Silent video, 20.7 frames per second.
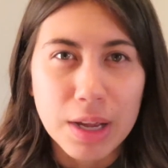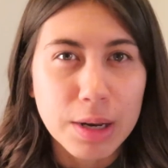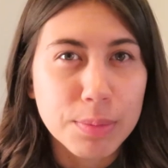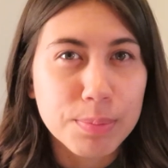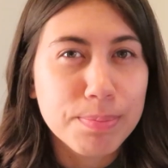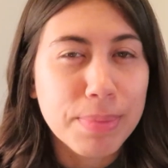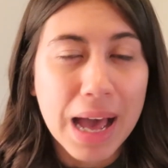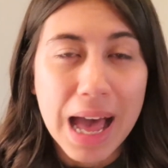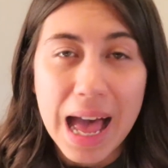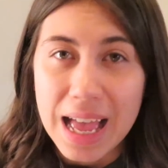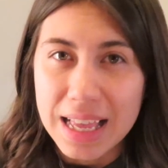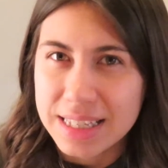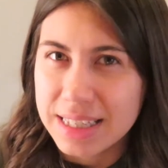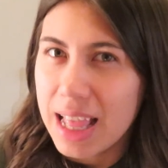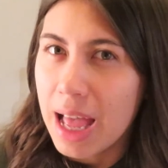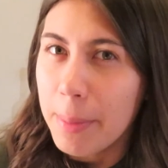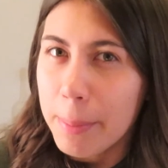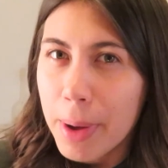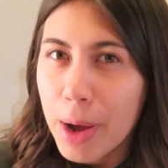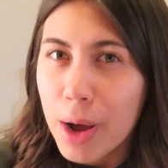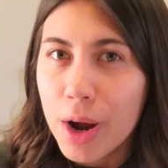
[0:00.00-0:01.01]
passed
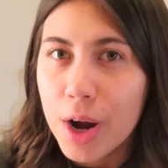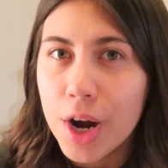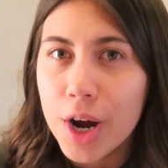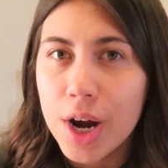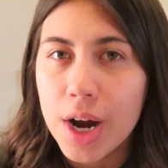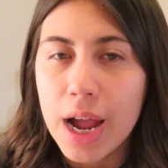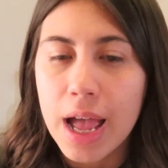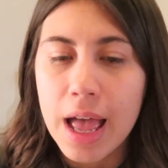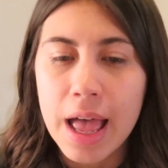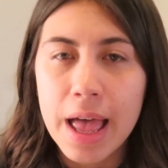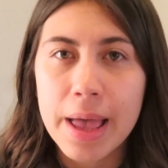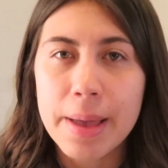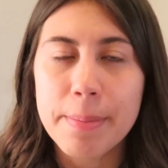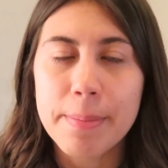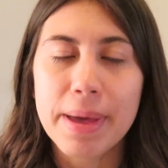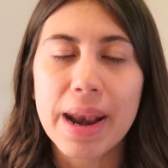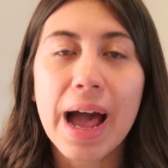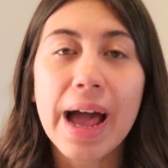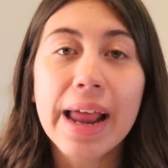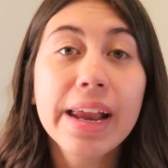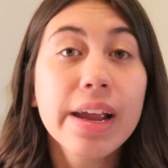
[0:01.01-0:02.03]
that part,
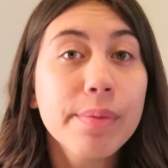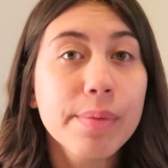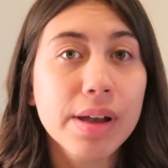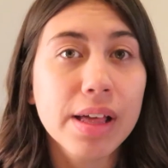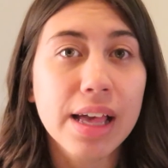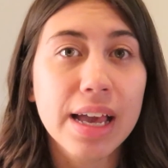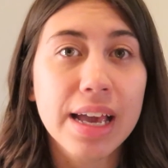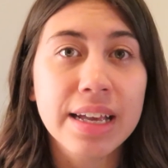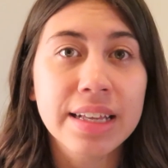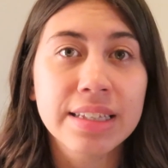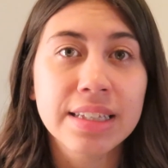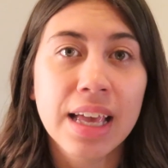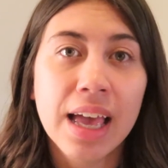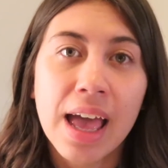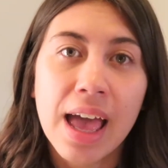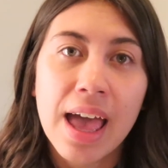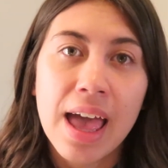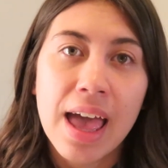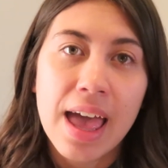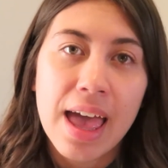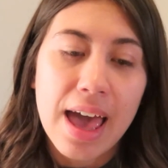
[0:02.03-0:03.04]
but I didn't realize
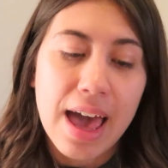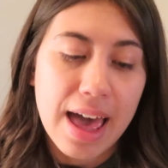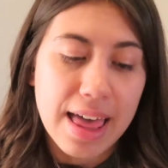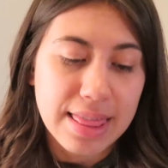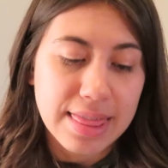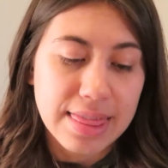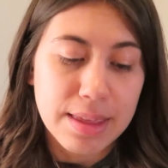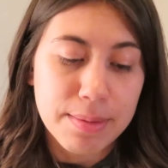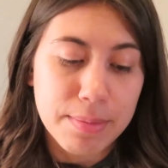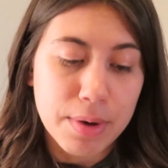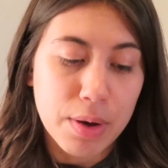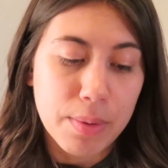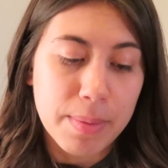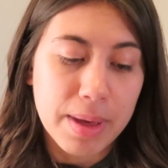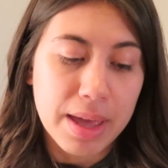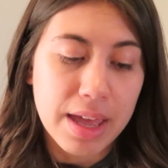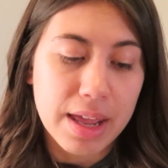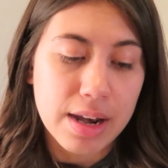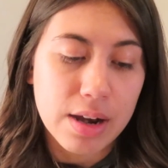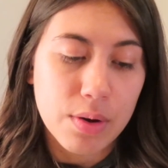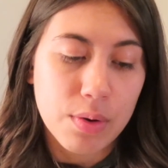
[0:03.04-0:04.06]
at the
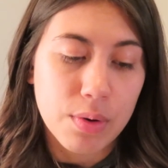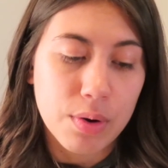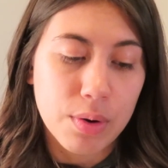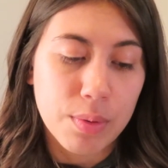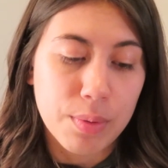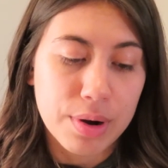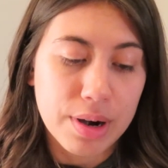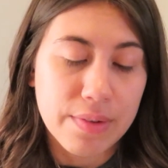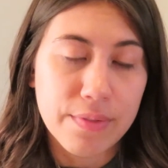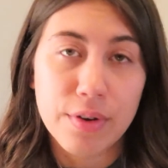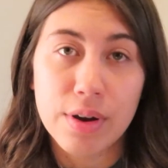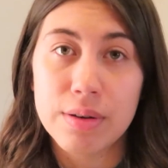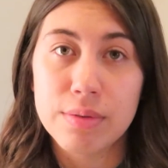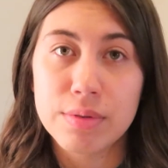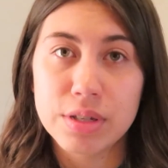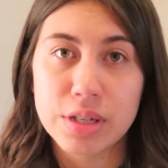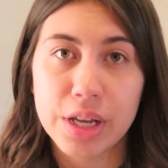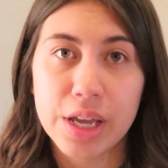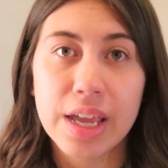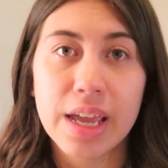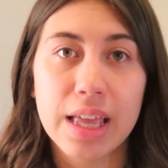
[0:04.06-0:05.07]
moment or whenever I
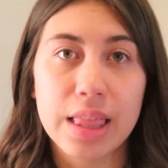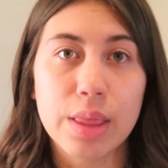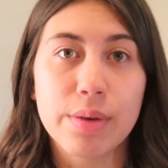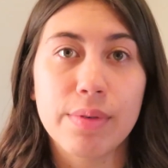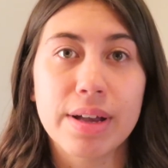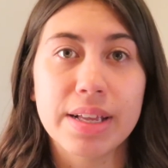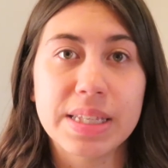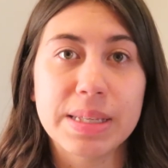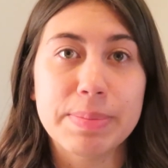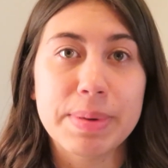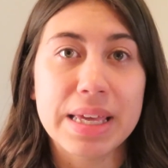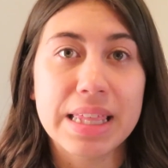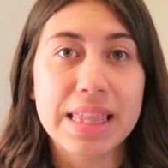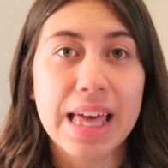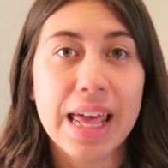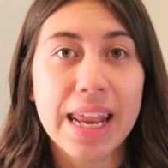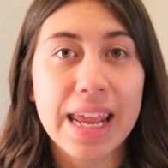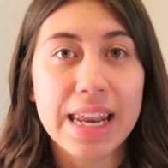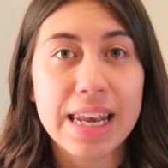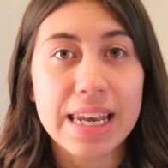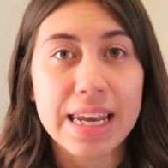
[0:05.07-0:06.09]
was looking at the recipe
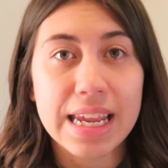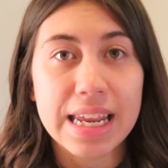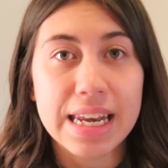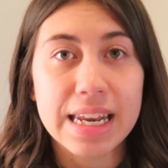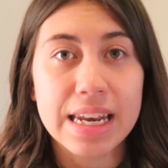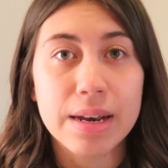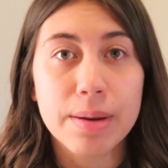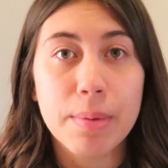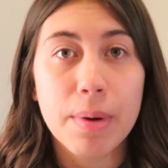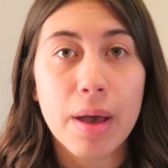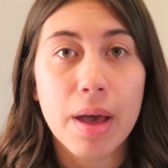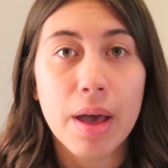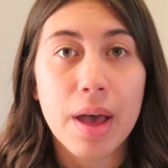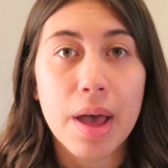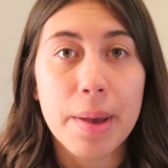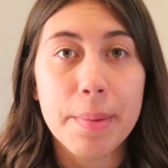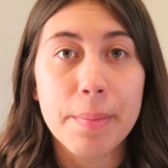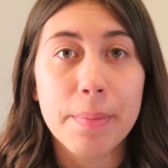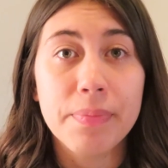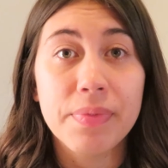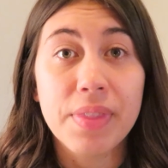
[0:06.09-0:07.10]
that it needed
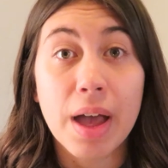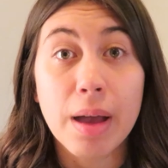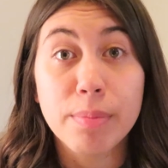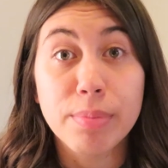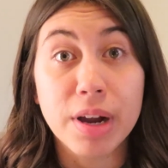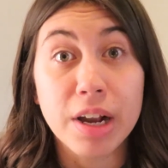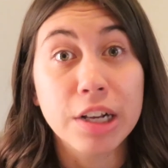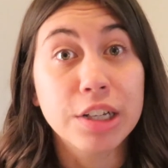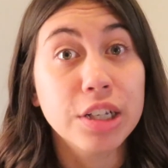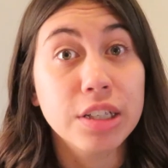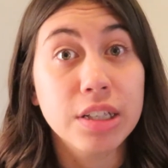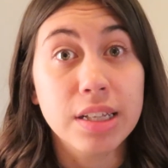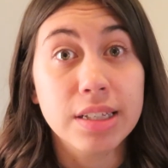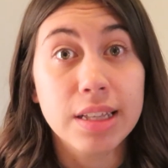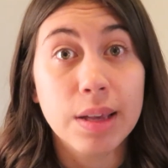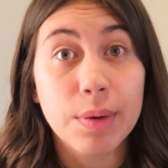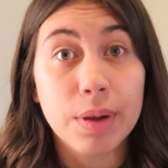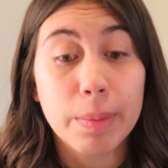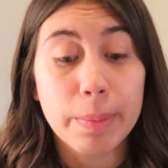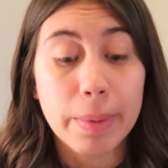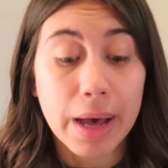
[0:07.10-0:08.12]
that brush, unless I
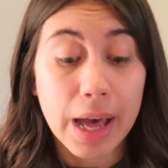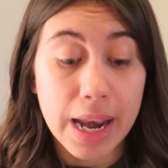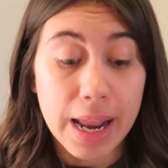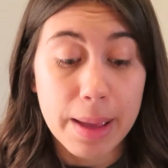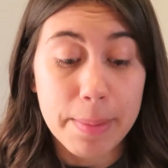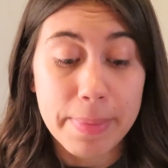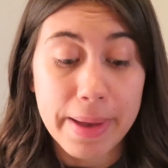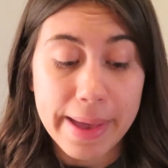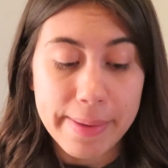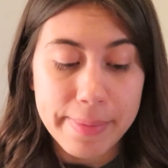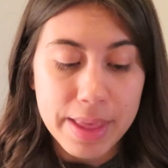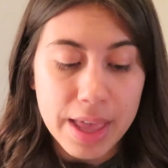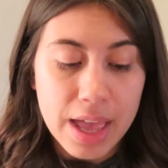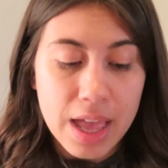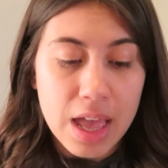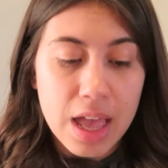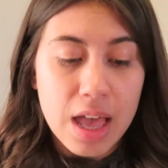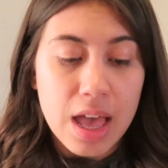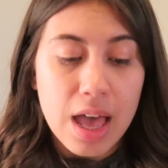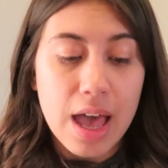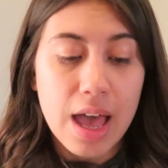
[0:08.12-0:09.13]
would have bought it. But
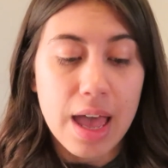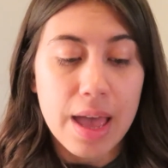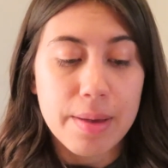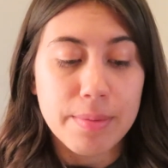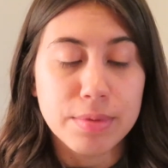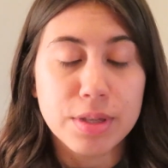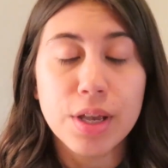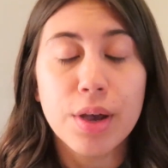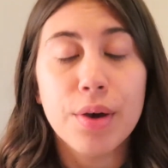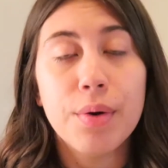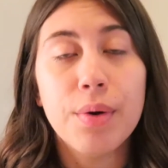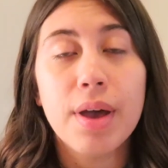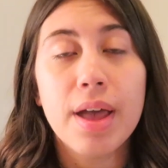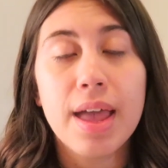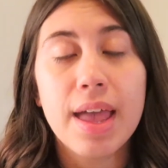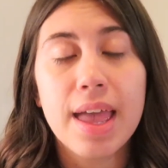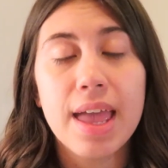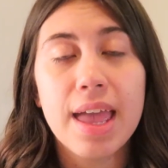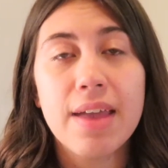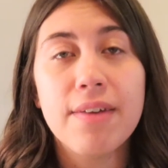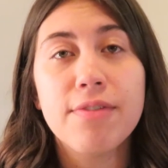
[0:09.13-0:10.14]
so
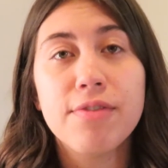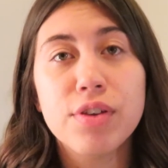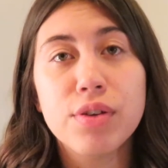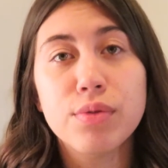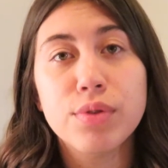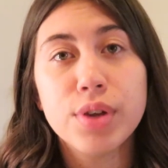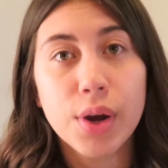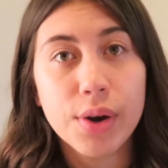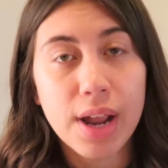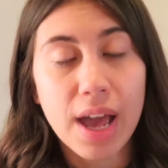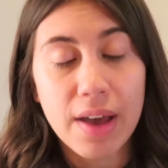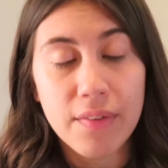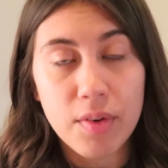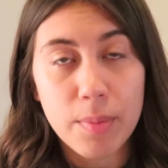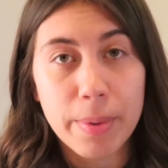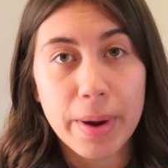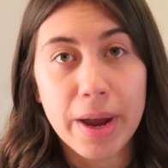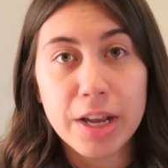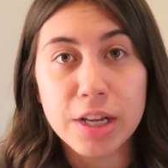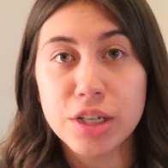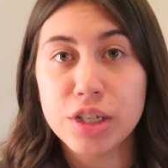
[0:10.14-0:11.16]
if you don't have a
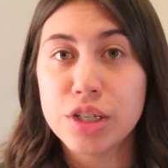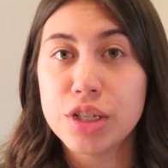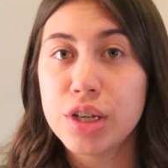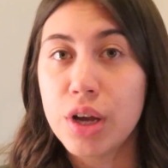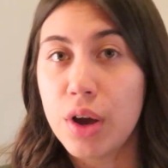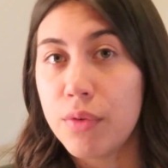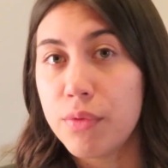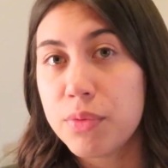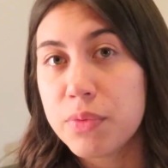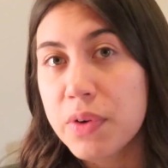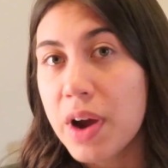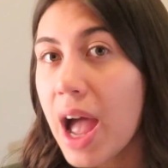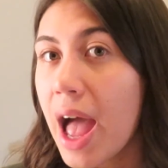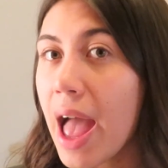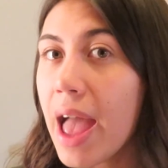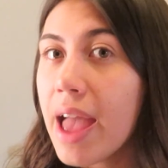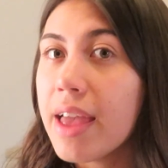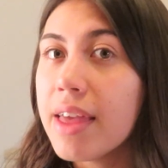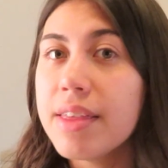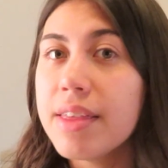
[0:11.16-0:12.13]
brush, don't fret.